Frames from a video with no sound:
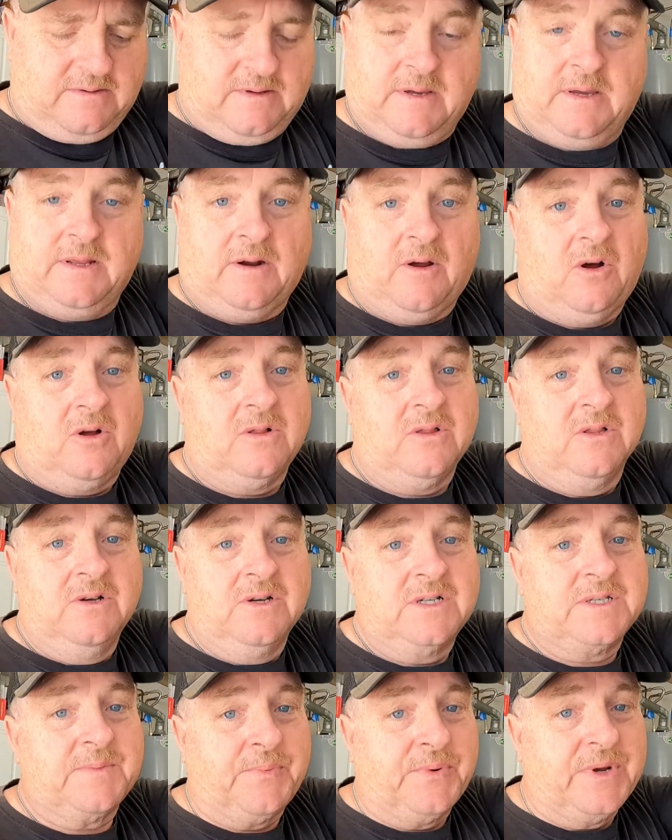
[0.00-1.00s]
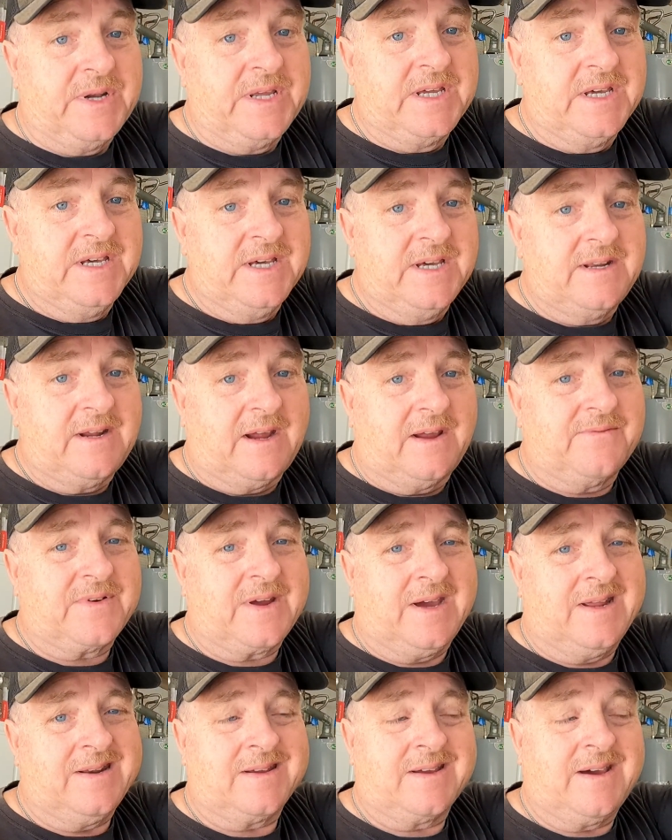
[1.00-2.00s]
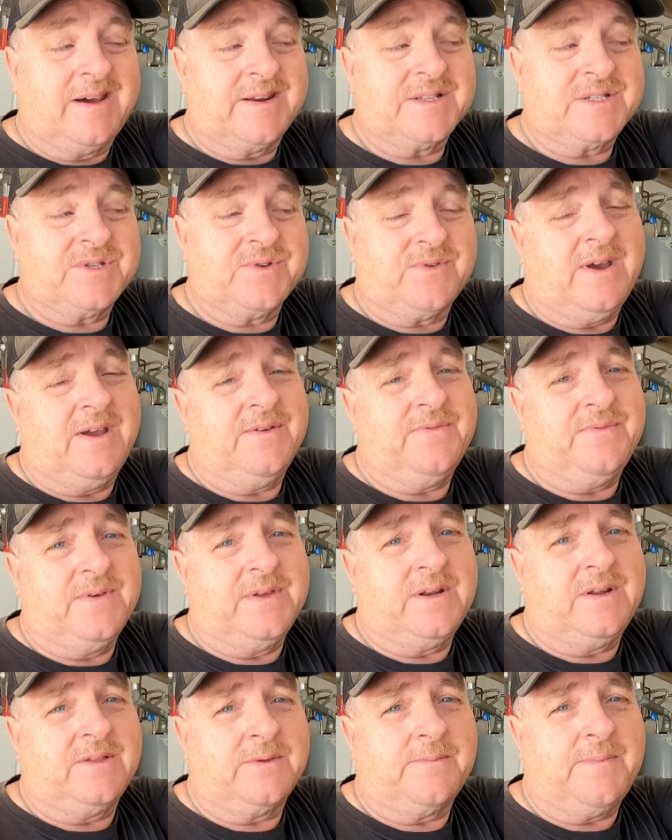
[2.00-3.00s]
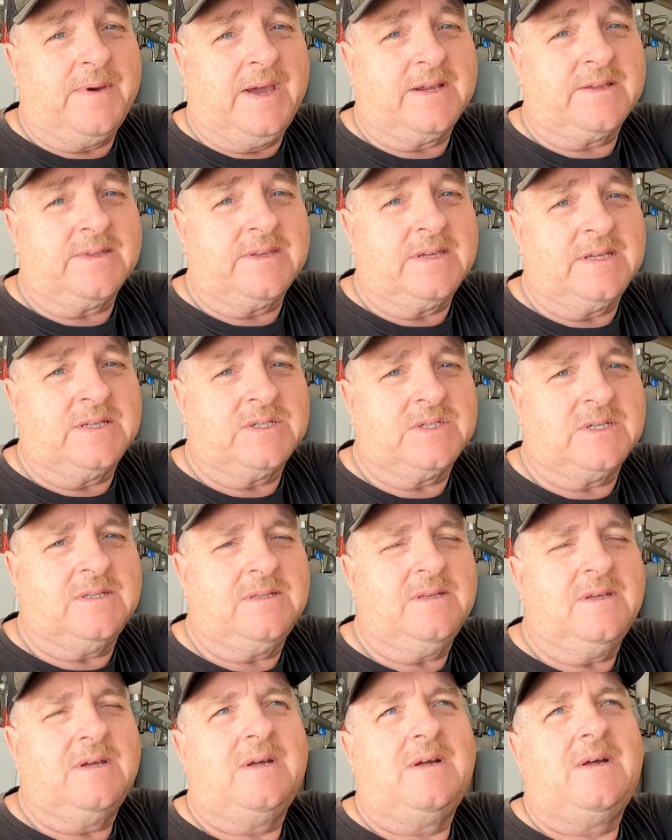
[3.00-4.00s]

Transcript: It all looks pretty good. I've kind of got a dry fit on the back of the engine.